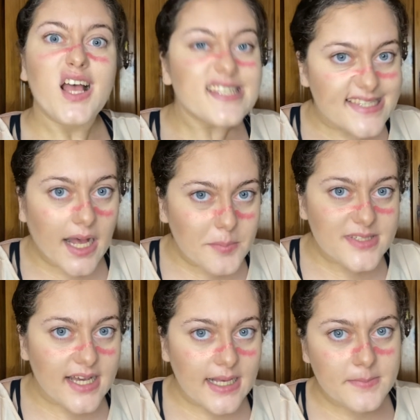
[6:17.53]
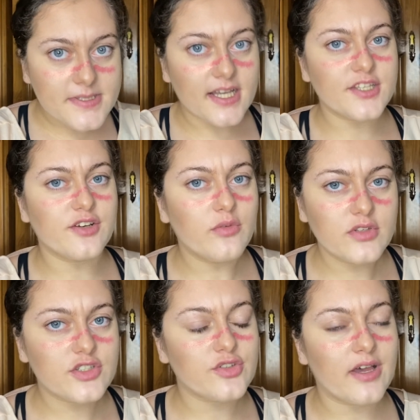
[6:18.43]
sometimes i don't
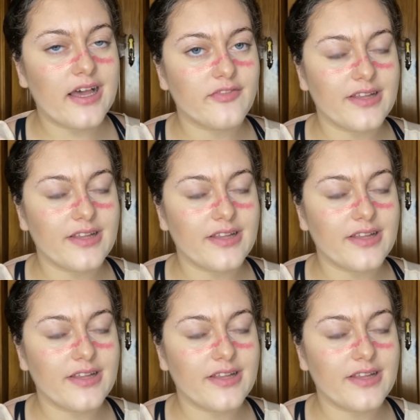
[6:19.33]
want to have